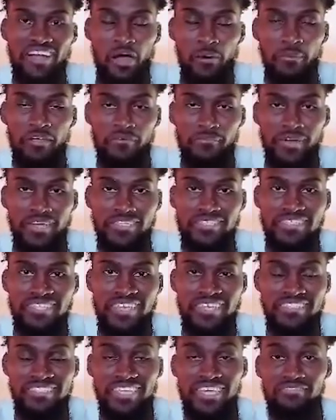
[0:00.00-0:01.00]
about Project
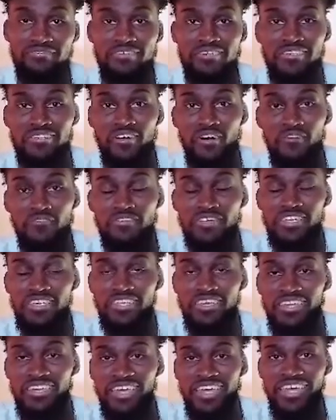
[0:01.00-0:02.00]
Life, the
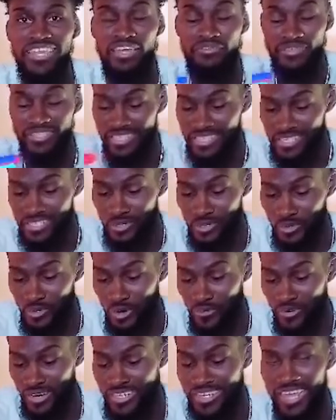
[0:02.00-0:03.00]
majority of the people that
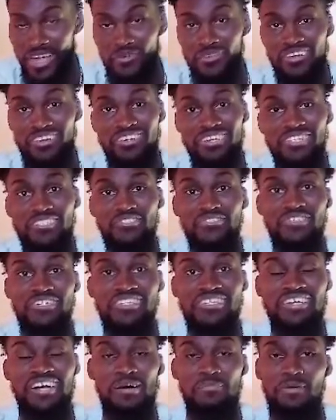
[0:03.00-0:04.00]
we minister to
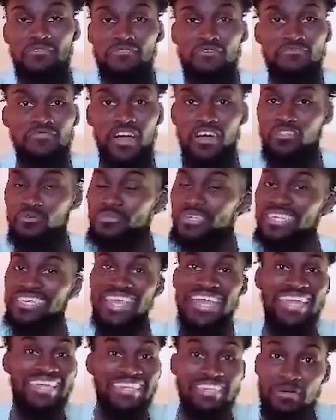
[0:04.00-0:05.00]
with feeding, with
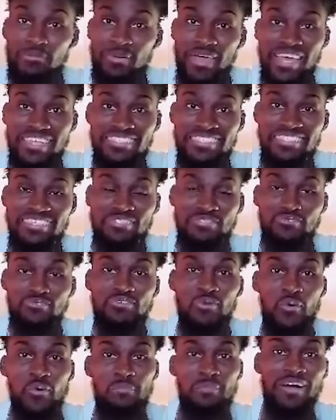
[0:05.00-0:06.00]
clothes, with
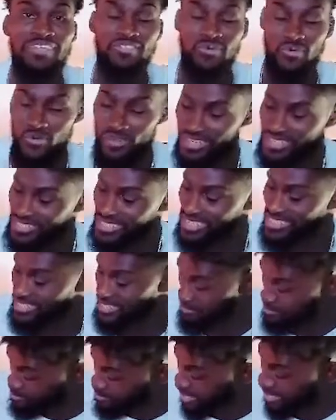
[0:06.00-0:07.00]
shelter is, you
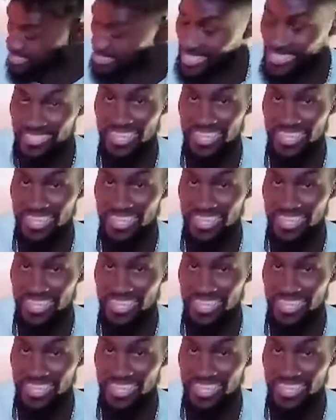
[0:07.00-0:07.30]
know, people